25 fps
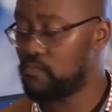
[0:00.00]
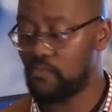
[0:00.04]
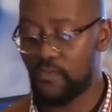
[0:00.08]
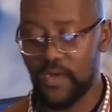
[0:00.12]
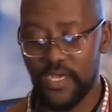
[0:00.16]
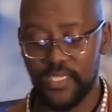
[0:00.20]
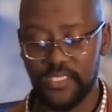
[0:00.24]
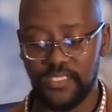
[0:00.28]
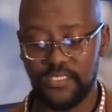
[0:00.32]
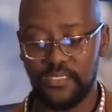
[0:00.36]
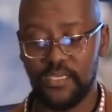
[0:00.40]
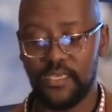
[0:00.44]

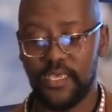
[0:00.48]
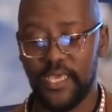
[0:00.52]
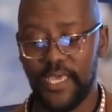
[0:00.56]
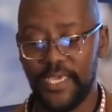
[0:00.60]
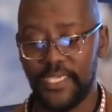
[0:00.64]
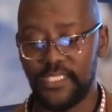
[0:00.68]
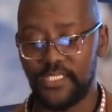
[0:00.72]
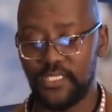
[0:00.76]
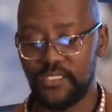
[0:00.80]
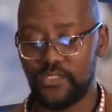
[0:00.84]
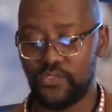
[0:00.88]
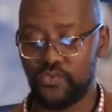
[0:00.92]
was
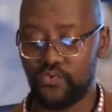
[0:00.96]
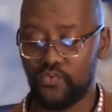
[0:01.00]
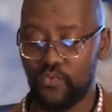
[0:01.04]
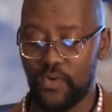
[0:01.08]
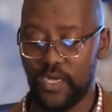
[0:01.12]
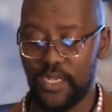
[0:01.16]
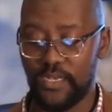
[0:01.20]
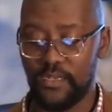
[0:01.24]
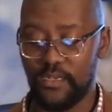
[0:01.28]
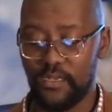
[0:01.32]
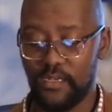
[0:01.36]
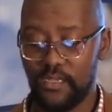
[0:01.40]

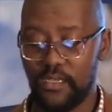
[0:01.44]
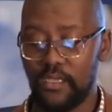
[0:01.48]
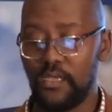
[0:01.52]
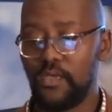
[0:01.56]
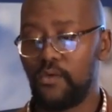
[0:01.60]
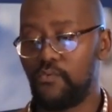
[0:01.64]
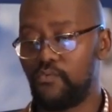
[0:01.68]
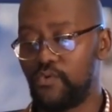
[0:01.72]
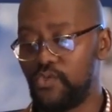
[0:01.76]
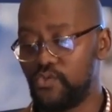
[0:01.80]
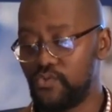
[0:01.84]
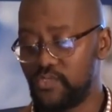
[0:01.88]
8:1.
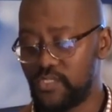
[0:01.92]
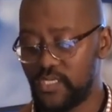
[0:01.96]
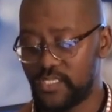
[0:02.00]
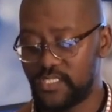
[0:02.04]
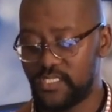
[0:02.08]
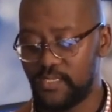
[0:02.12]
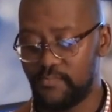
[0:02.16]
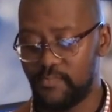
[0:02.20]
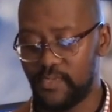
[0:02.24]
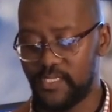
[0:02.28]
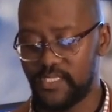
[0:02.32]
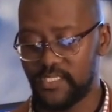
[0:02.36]
We use a
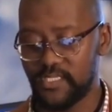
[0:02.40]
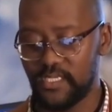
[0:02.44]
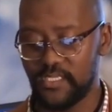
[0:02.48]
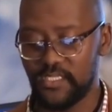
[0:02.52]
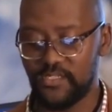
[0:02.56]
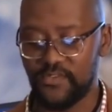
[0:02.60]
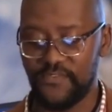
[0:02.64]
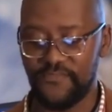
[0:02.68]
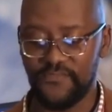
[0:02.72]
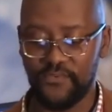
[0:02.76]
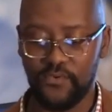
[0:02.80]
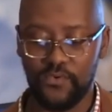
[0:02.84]
Siemens
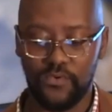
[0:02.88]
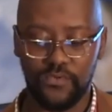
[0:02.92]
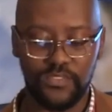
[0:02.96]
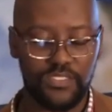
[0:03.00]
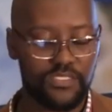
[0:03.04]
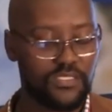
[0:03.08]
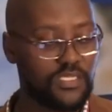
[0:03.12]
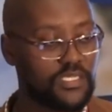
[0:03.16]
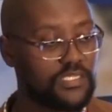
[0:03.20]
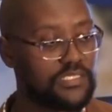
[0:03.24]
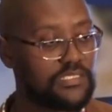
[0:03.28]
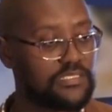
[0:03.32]
Intivo
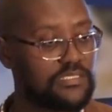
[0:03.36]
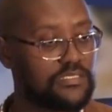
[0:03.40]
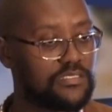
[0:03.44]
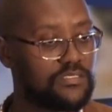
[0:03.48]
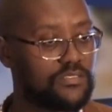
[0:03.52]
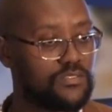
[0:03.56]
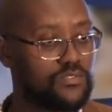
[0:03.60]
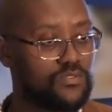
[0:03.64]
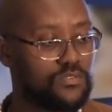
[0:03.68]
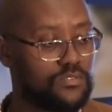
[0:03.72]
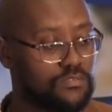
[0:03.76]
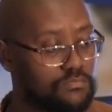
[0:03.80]

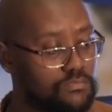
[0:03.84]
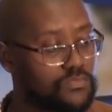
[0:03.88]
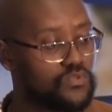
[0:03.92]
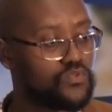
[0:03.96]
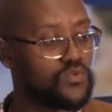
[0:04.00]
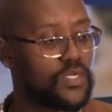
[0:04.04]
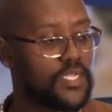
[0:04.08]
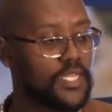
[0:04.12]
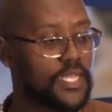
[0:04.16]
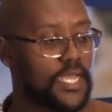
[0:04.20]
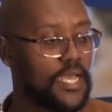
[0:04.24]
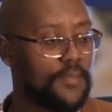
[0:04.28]
6
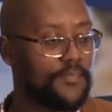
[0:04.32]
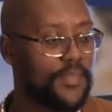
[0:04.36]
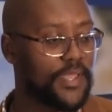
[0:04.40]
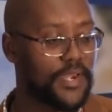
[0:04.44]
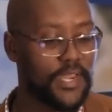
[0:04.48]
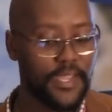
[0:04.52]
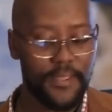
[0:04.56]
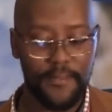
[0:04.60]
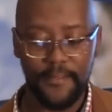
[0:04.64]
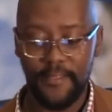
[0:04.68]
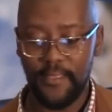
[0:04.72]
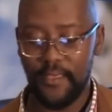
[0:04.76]
dual
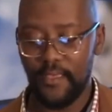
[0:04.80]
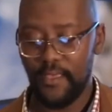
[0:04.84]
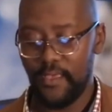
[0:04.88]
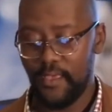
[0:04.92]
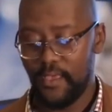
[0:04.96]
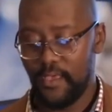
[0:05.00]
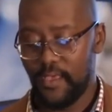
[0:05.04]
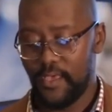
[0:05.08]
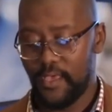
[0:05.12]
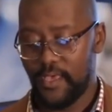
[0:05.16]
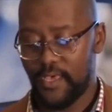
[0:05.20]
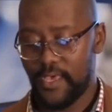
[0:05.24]
camera
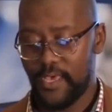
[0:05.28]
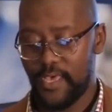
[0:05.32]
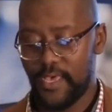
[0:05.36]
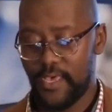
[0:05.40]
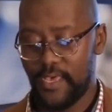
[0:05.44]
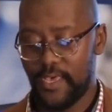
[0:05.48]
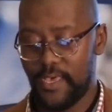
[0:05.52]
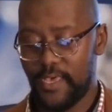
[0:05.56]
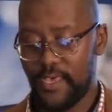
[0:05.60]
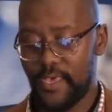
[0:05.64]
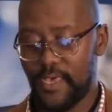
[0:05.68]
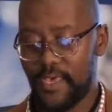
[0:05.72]

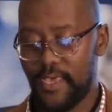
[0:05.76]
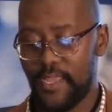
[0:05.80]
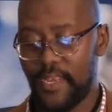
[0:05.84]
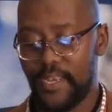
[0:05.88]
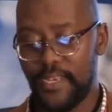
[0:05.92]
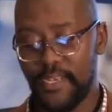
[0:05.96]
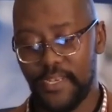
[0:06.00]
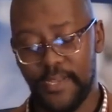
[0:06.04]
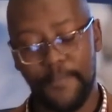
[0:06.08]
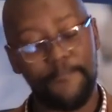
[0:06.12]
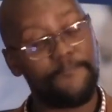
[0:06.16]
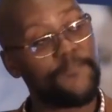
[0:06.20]

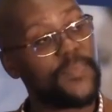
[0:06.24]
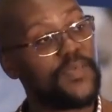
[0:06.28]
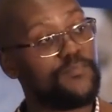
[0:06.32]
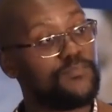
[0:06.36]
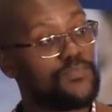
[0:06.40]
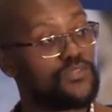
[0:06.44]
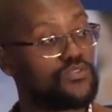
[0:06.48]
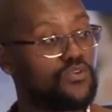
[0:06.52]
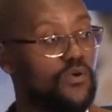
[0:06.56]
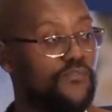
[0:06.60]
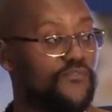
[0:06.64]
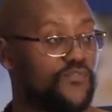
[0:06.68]
and MIM
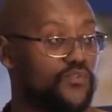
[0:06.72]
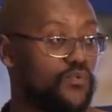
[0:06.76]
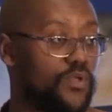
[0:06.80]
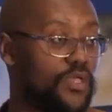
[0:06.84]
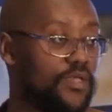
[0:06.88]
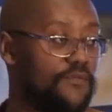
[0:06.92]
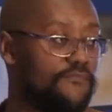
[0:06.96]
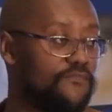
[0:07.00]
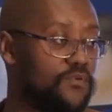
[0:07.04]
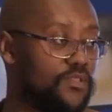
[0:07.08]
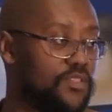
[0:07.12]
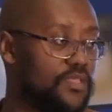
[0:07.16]
software
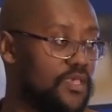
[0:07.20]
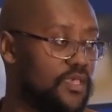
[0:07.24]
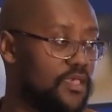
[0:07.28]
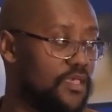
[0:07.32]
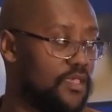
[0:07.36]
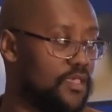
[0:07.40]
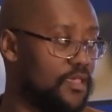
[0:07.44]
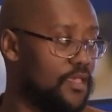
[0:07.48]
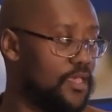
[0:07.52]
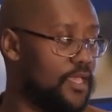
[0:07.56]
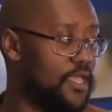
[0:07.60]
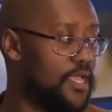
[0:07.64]
for
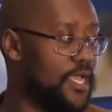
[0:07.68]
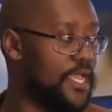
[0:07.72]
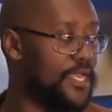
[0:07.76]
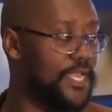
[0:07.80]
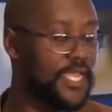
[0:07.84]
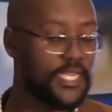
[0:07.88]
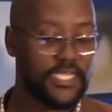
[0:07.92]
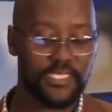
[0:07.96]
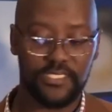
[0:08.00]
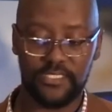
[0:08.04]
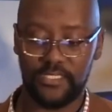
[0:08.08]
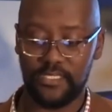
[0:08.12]
the
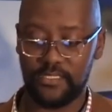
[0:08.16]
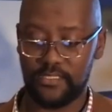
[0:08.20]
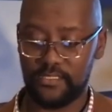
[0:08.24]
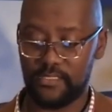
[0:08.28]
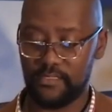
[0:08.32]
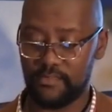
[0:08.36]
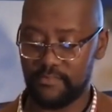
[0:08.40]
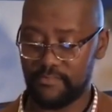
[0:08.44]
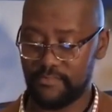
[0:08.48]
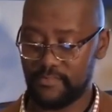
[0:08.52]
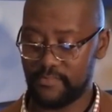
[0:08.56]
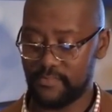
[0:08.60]

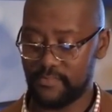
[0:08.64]
analysis.